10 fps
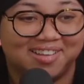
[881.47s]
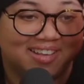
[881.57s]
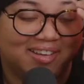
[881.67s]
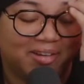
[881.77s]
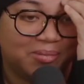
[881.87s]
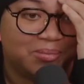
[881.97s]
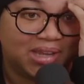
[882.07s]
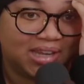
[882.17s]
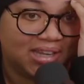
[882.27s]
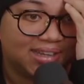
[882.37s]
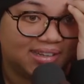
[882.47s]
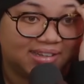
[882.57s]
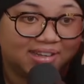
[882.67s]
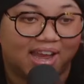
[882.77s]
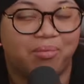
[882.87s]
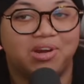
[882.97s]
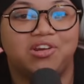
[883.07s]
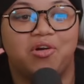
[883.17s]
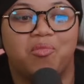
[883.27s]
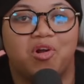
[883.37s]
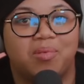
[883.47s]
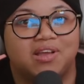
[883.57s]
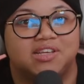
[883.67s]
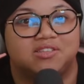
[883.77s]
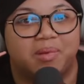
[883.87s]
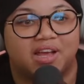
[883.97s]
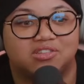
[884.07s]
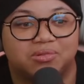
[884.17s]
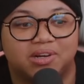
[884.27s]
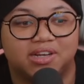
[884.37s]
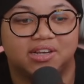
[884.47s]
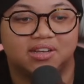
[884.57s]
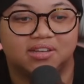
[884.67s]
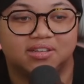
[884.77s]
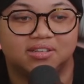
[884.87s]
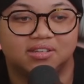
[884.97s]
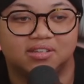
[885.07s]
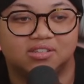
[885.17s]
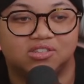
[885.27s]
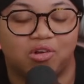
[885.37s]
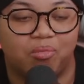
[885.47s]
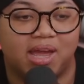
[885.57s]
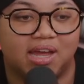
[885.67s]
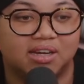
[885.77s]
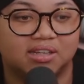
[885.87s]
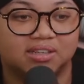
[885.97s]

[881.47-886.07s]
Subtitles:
Oh man, I want to know more about his backstory. So bad.